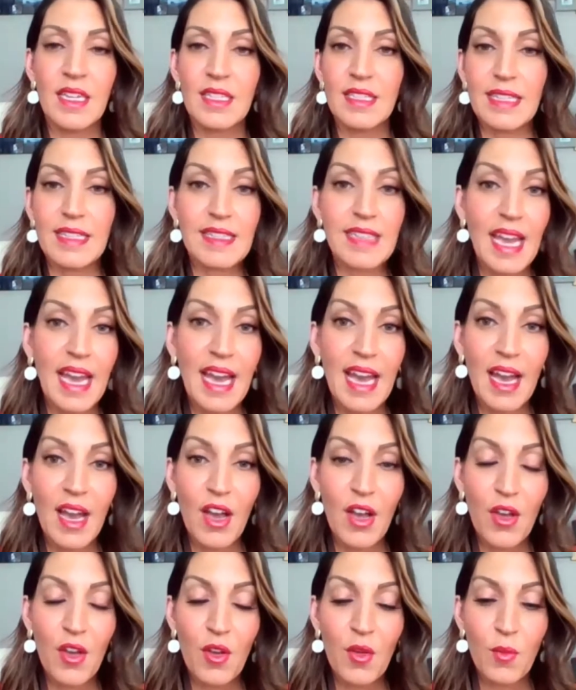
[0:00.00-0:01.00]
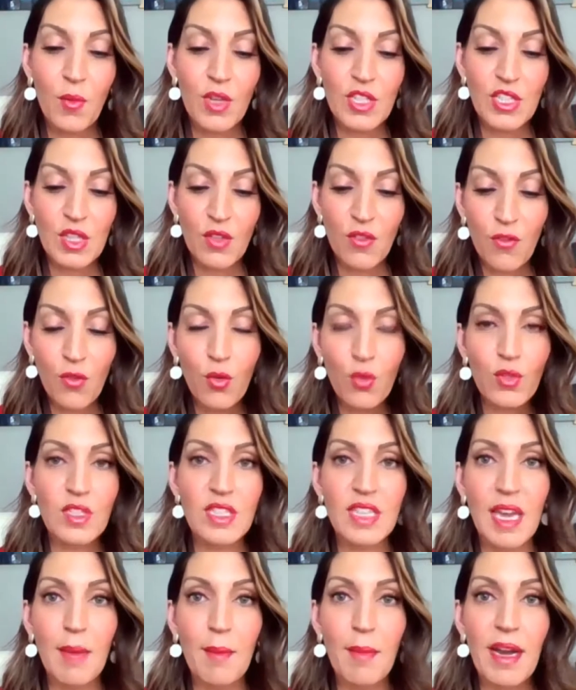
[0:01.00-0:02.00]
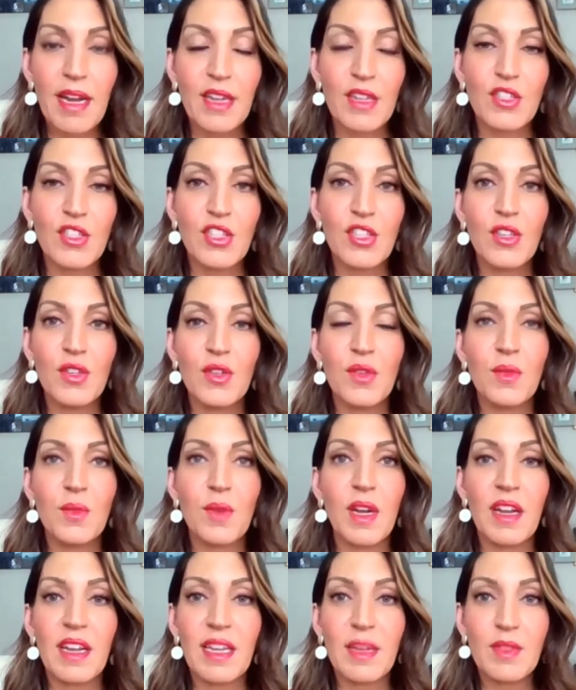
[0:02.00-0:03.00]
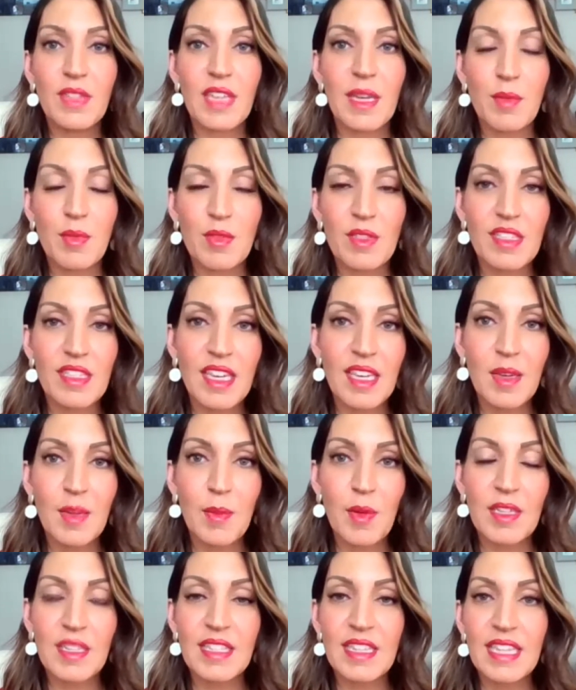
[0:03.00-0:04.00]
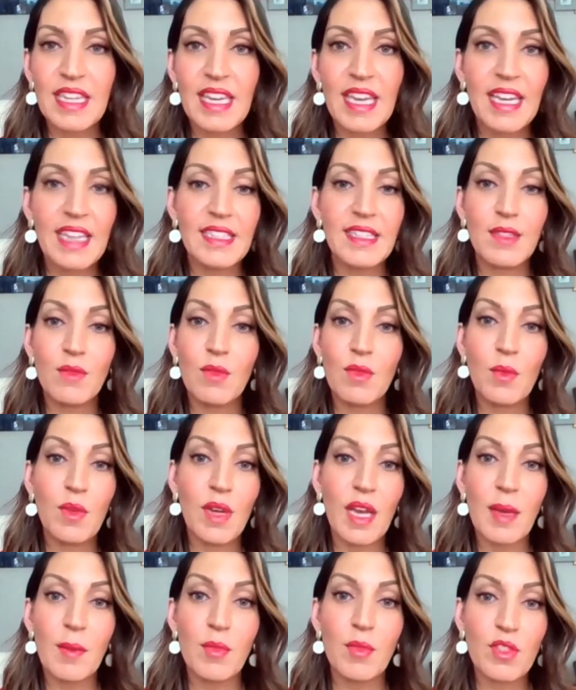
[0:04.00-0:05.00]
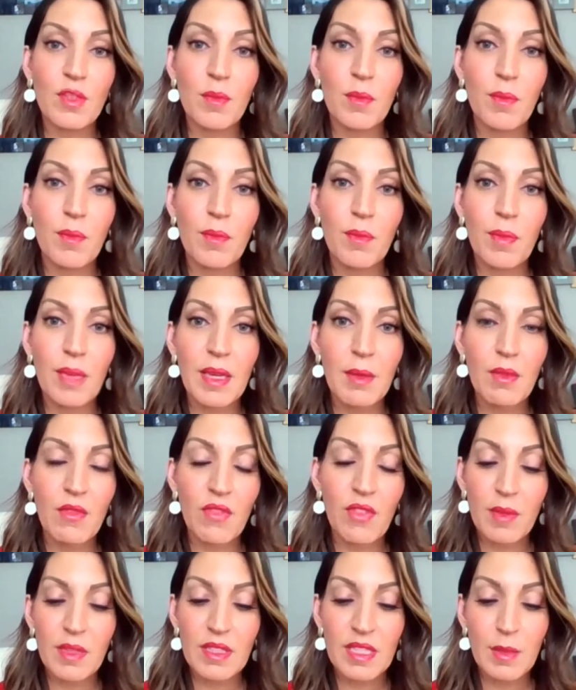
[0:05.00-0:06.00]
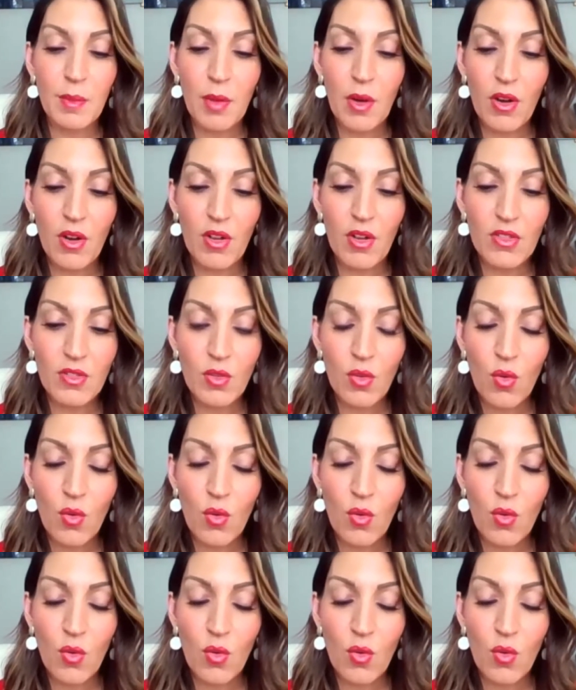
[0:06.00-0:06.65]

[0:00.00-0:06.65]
his care home, which he fought to get back to, where he was able to say goodbye to the kids and we were able to be with him as he passed.